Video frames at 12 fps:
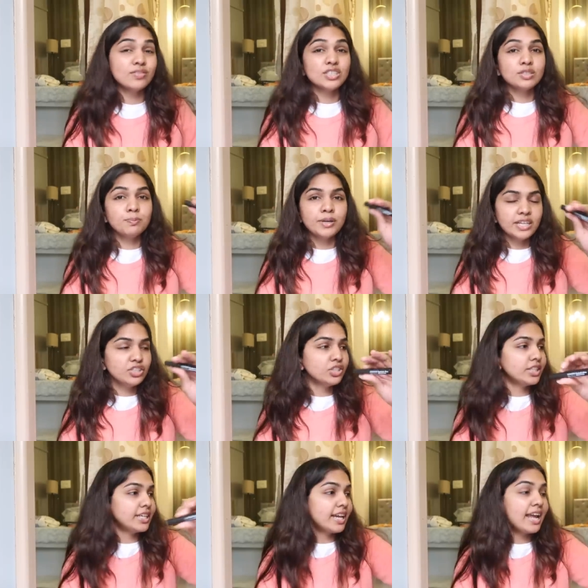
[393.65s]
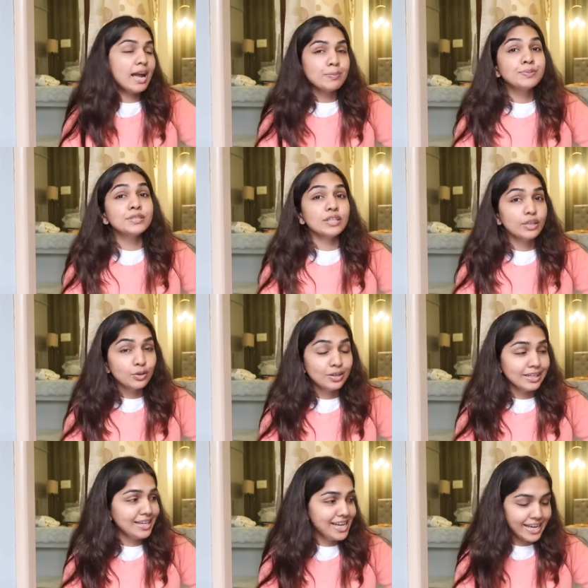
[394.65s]
which is pretty shitty, and I
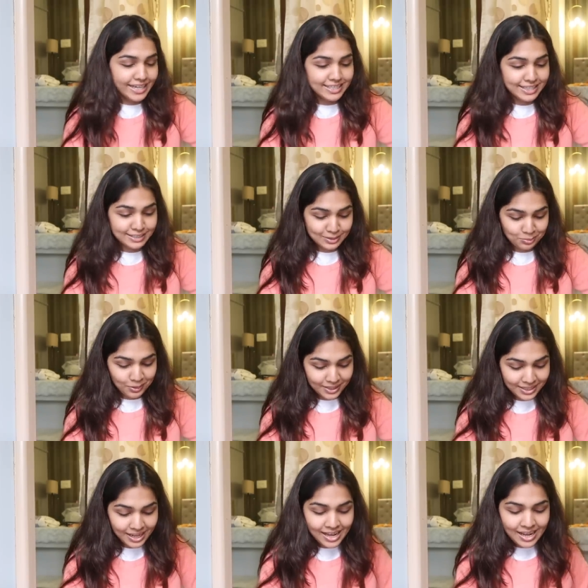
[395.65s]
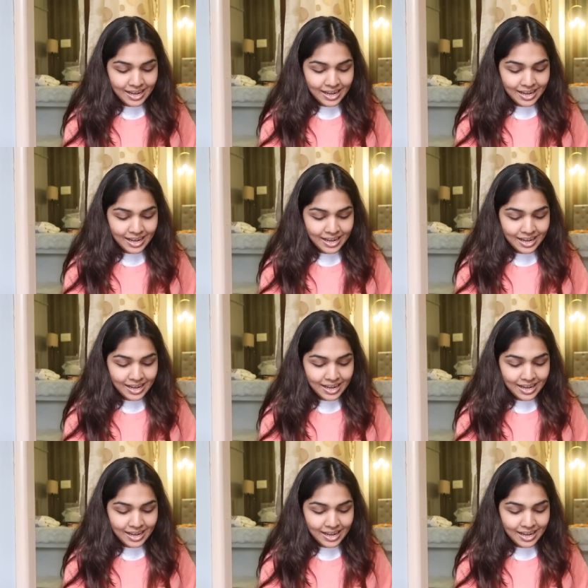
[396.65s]
absolutely hate this one.